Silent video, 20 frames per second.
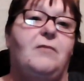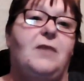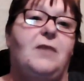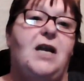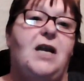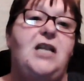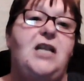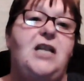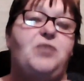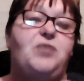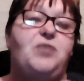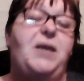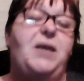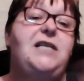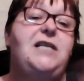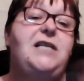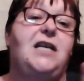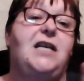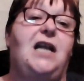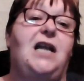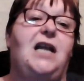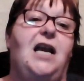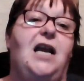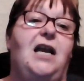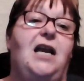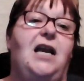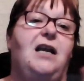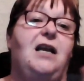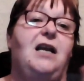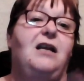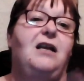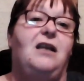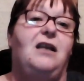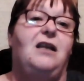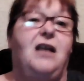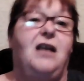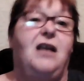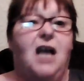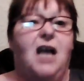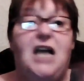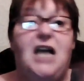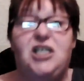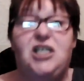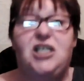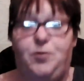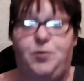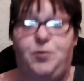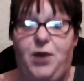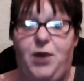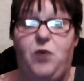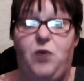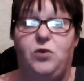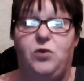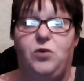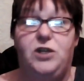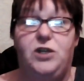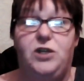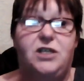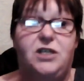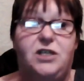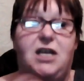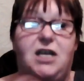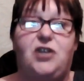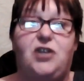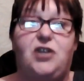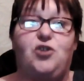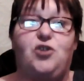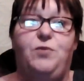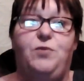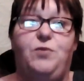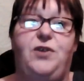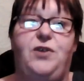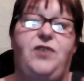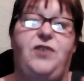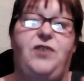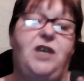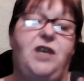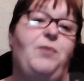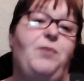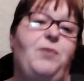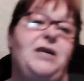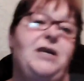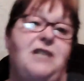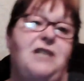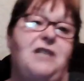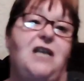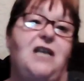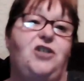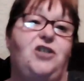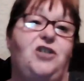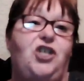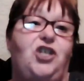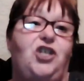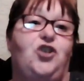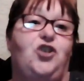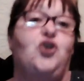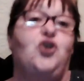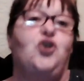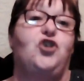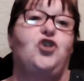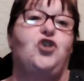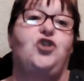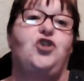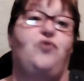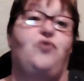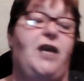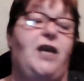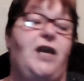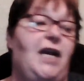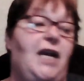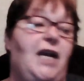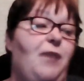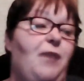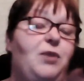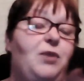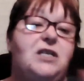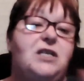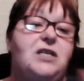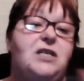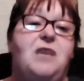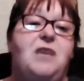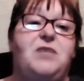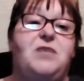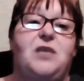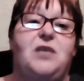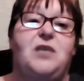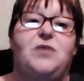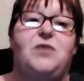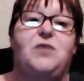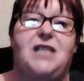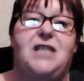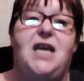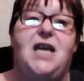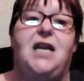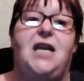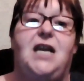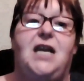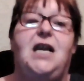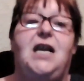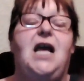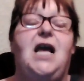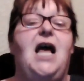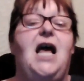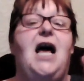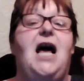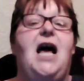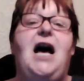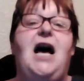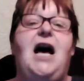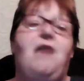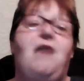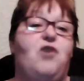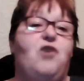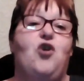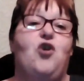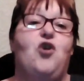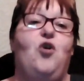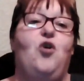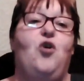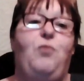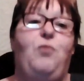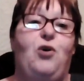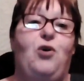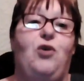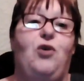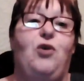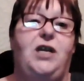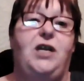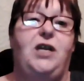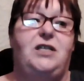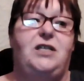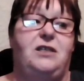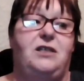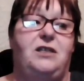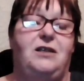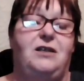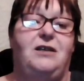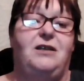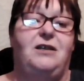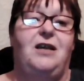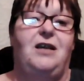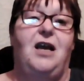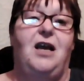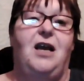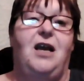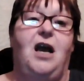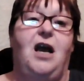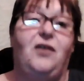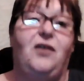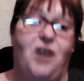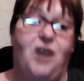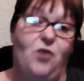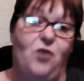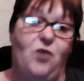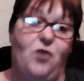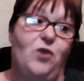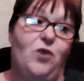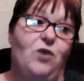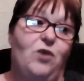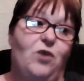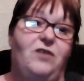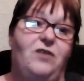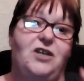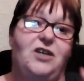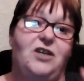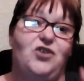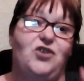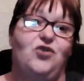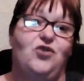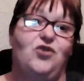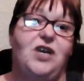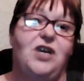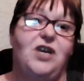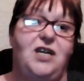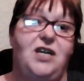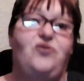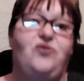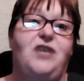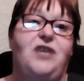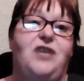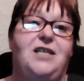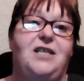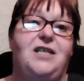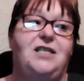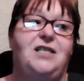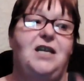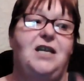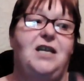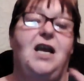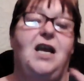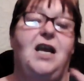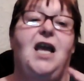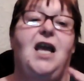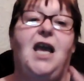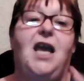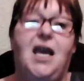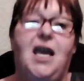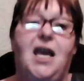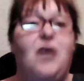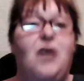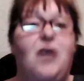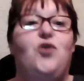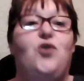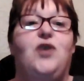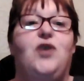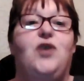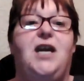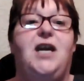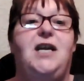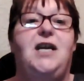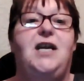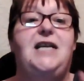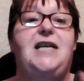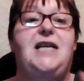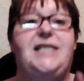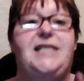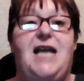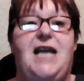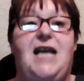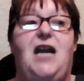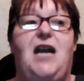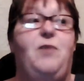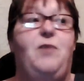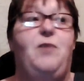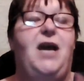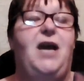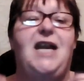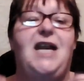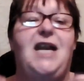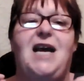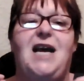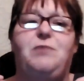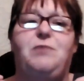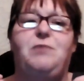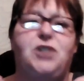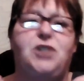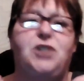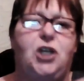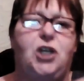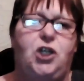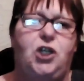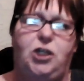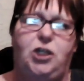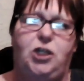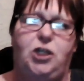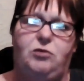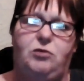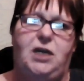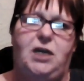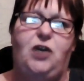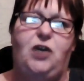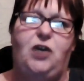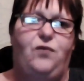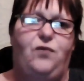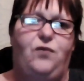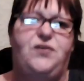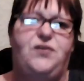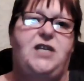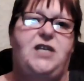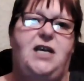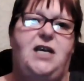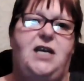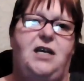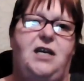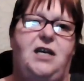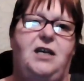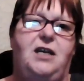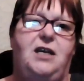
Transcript: it's basically, I suppose, it's something that you pass down to your daughters, really. But same as I was saying, I've got all boys, and the only one that's took an interest in cooking is Callum, and he absolutely loves it.